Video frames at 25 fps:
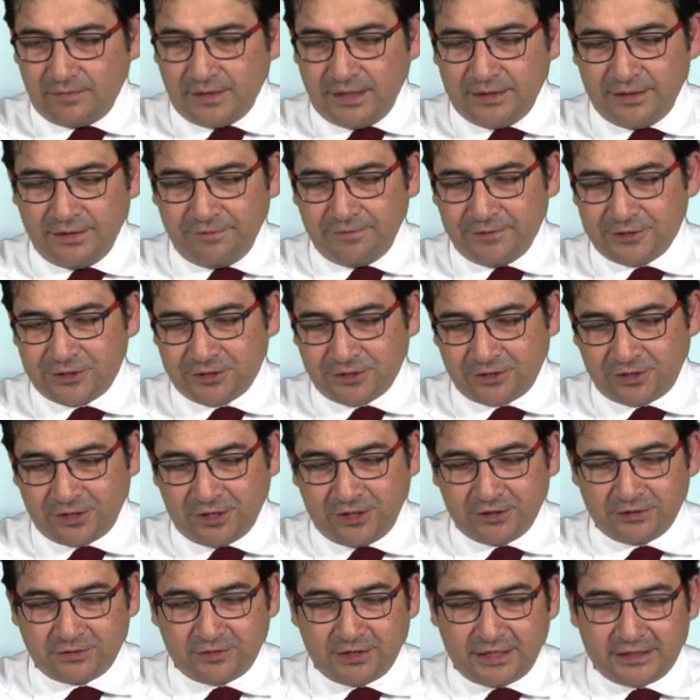the future
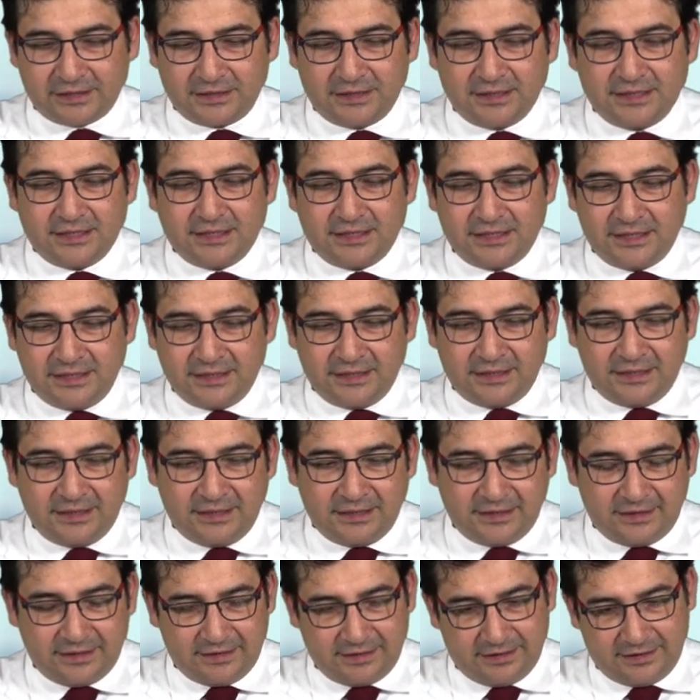contract
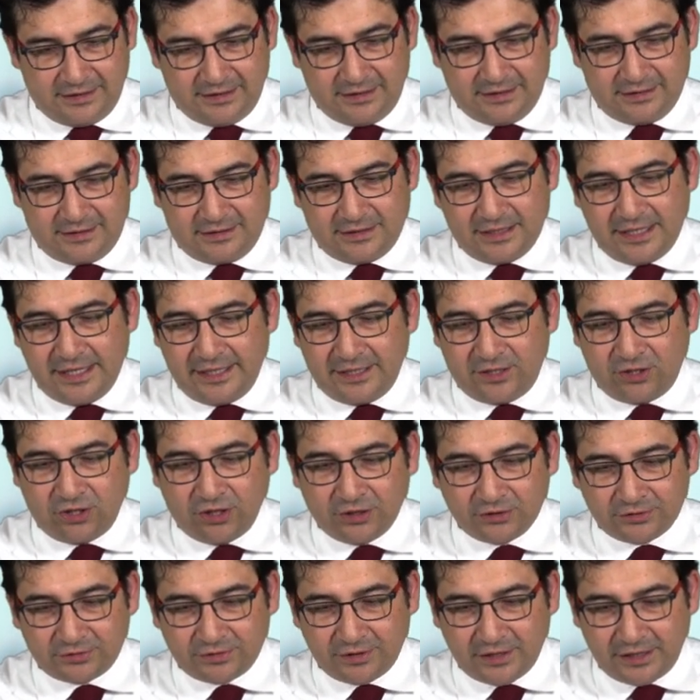indeed is a
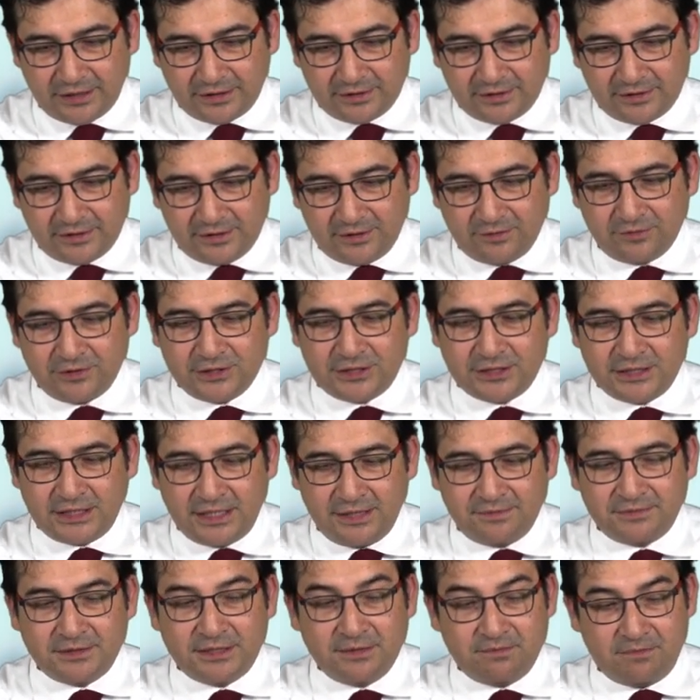contract which
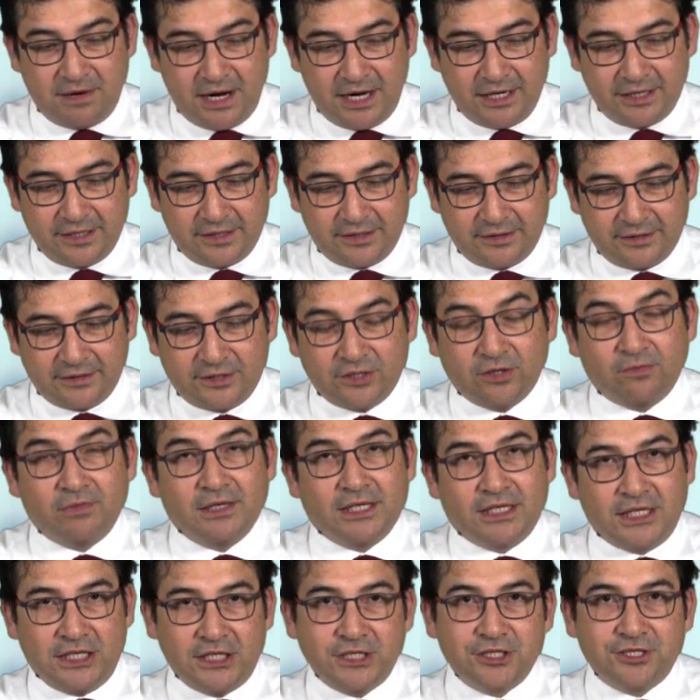gives the buyer the
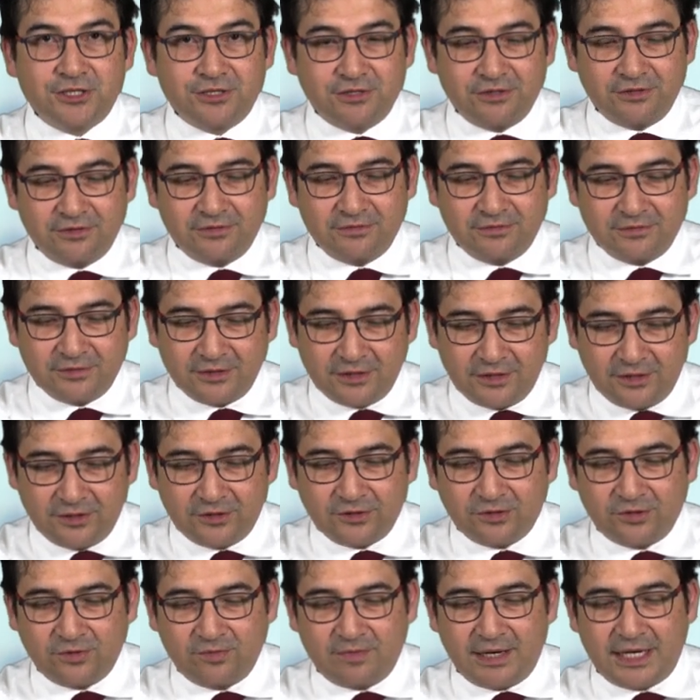obligation
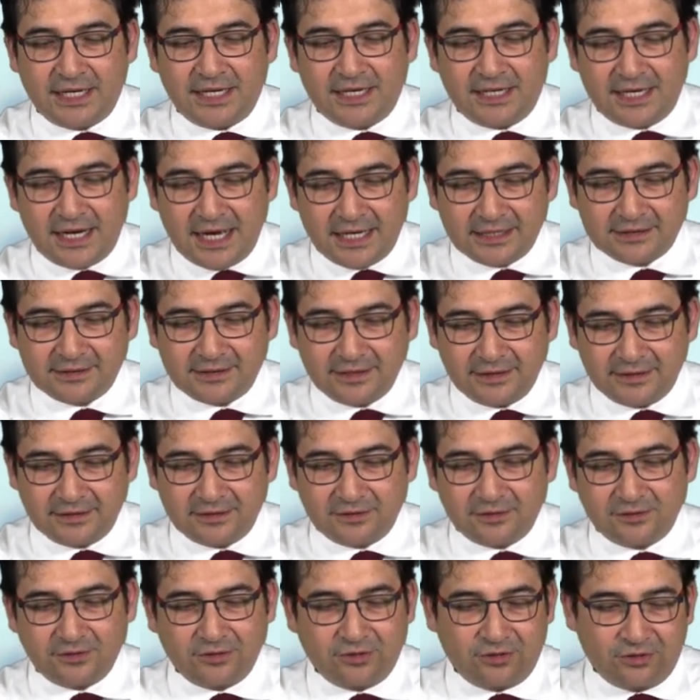to buy an asset
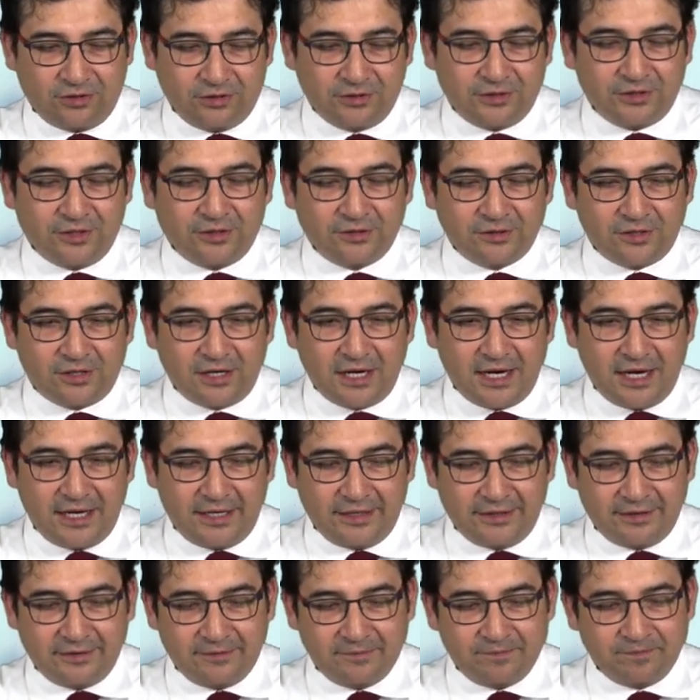called the
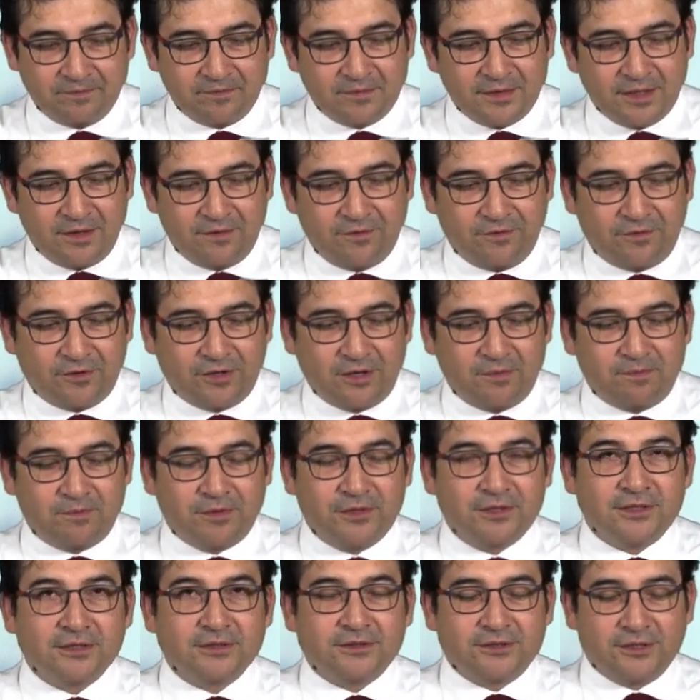underlying for a
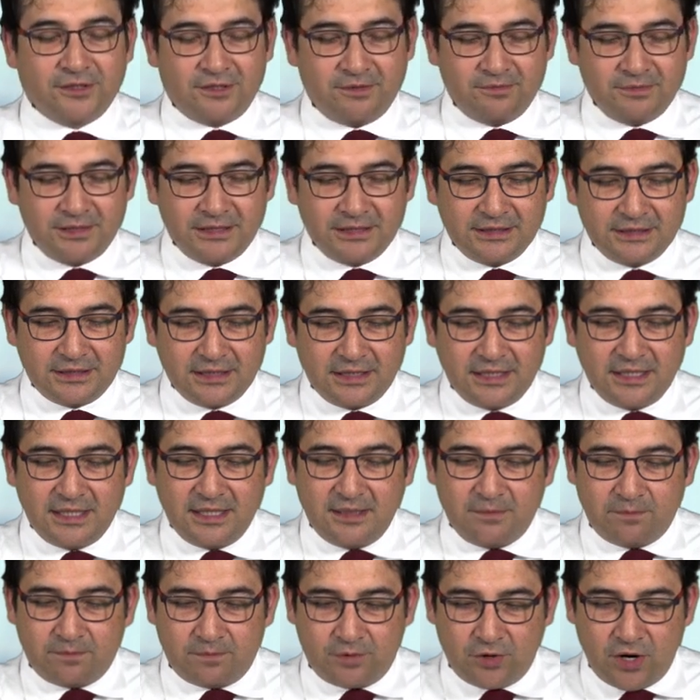predetermined
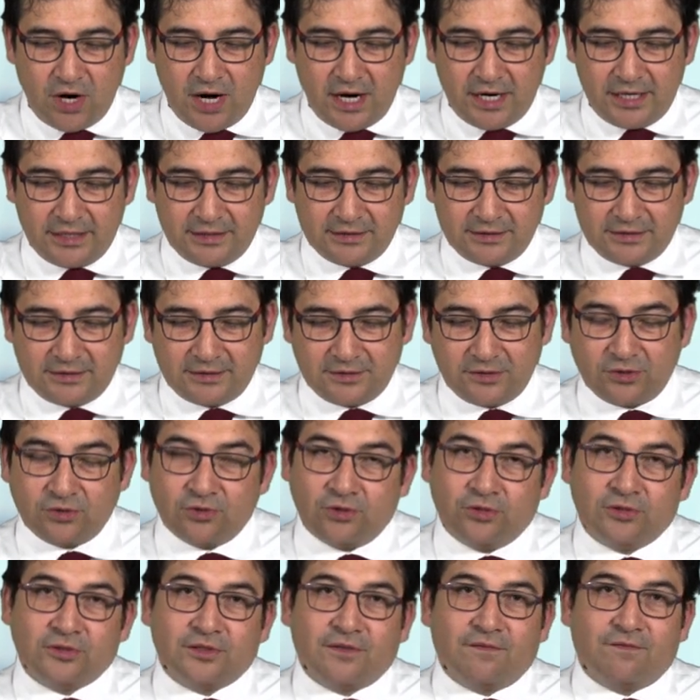price
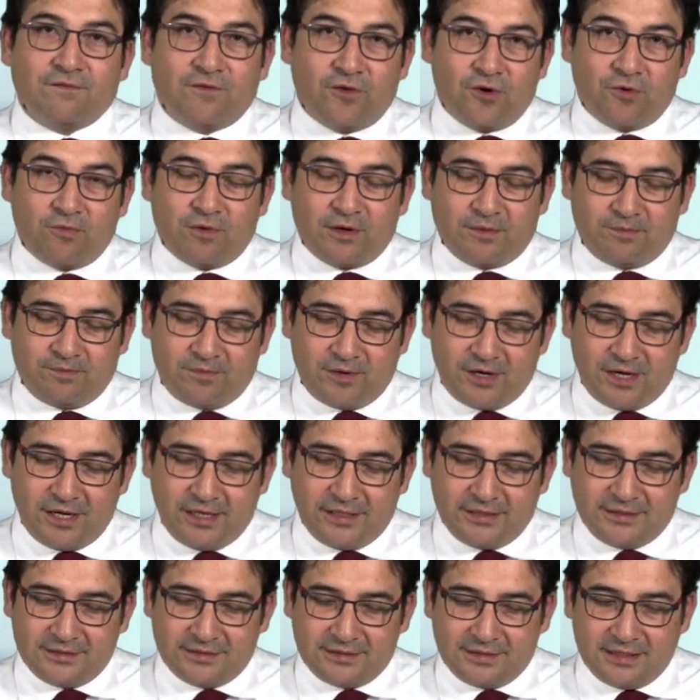called the forward
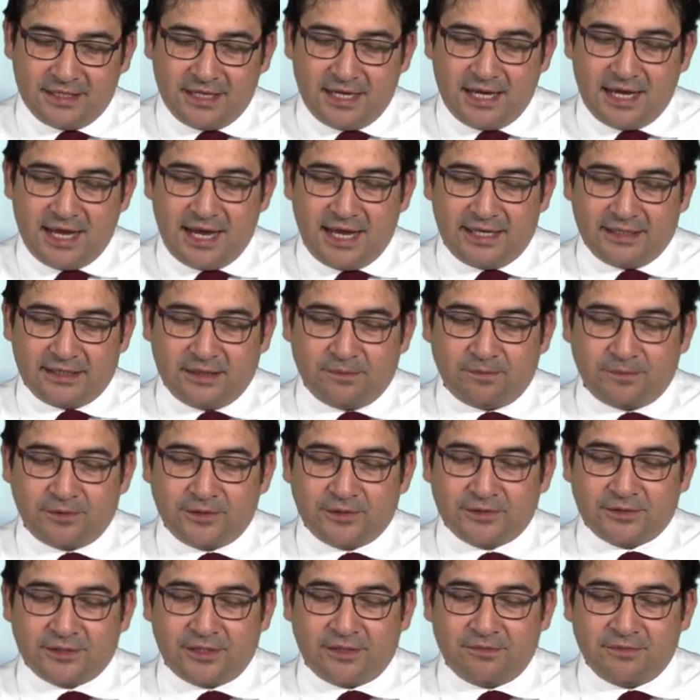price at a
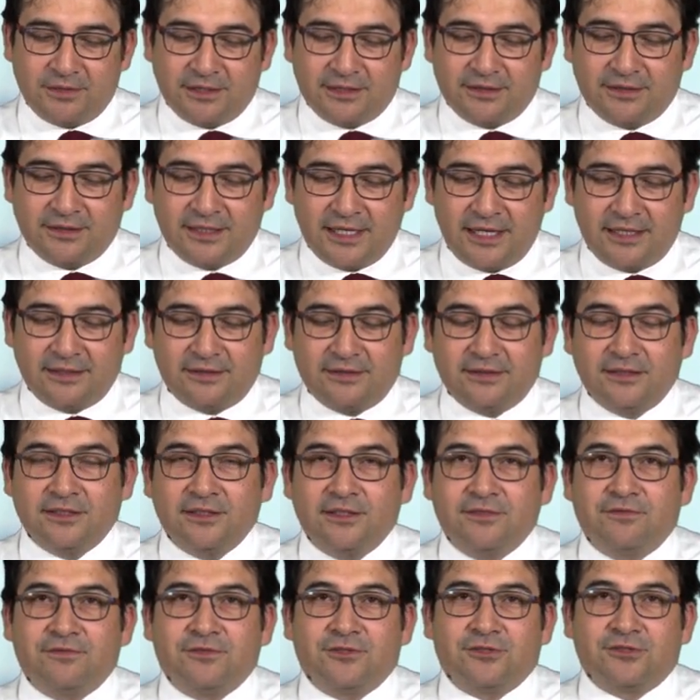predetermined date
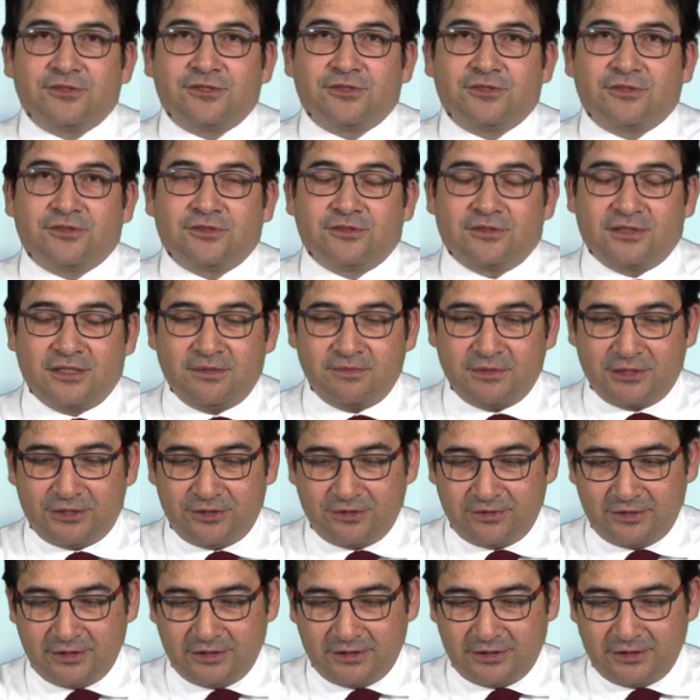in the future, the
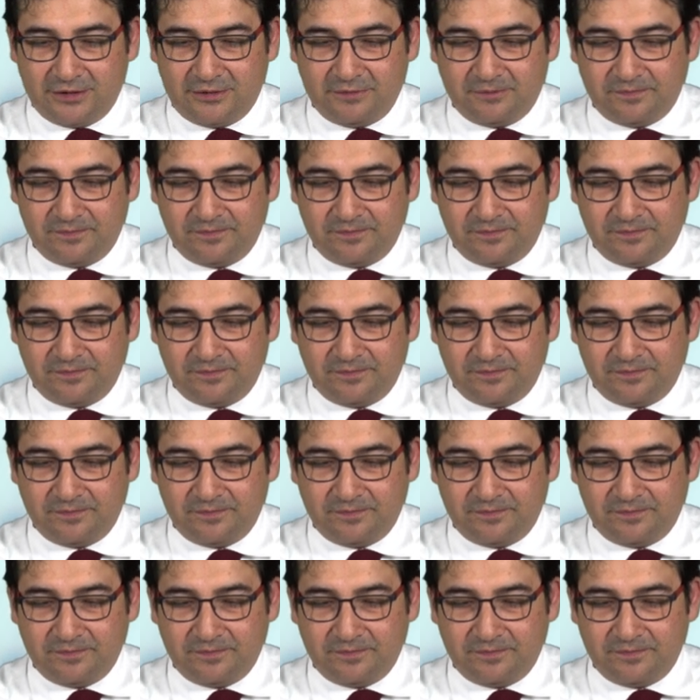maturity.